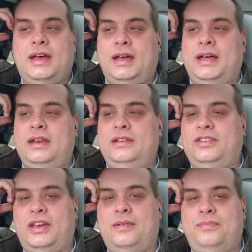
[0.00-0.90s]
and
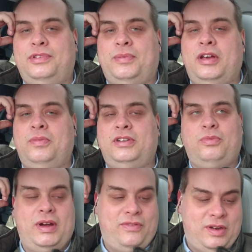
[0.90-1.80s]
suppose we're
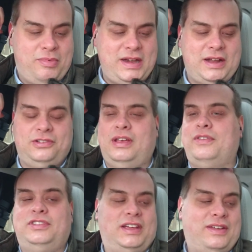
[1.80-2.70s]
just waiting for the breakdown
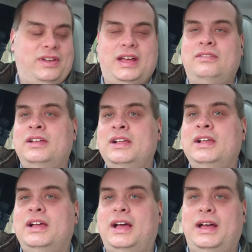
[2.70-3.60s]
service together
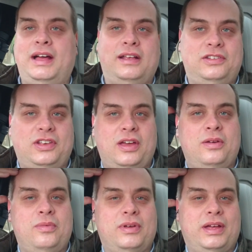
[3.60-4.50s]
now.
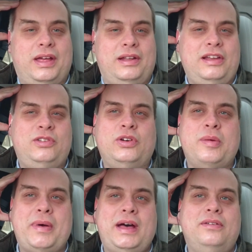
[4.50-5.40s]
So let's
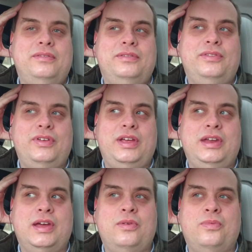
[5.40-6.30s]
talk about,
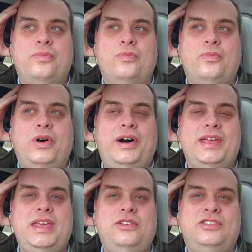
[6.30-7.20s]
you know,
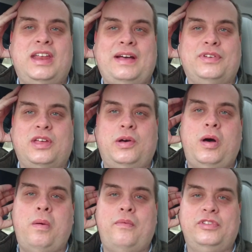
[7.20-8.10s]
why you should have a
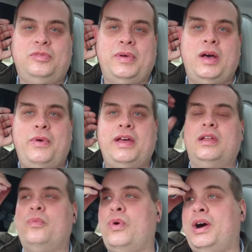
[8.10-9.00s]
car with a spare
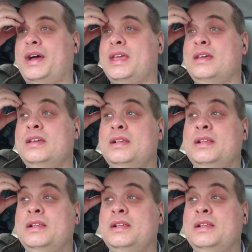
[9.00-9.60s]
wheel, and why.